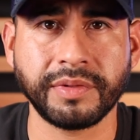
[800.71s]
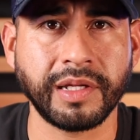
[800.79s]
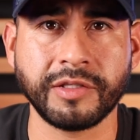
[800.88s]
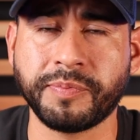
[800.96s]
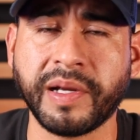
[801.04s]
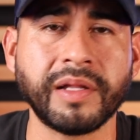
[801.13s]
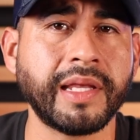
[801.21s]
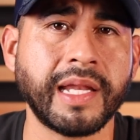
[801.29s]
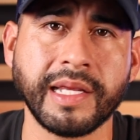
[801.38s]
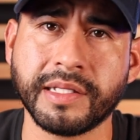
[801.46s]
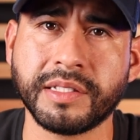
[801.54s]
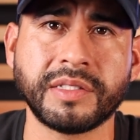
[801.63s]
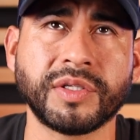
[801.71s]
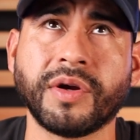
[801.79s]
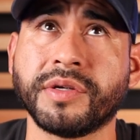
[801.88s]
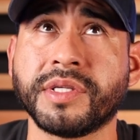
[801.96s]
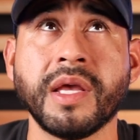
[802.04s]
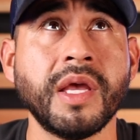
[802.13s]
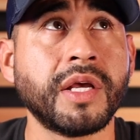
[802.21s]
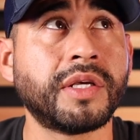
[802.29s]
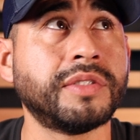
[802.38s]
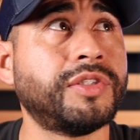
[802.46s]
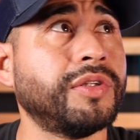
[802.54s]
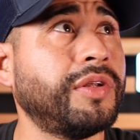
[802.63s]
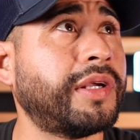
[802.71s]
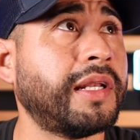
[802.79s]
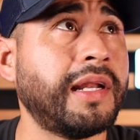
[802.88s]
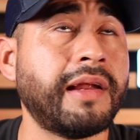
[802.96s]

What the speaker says: is barely getting into cigars, because you're looking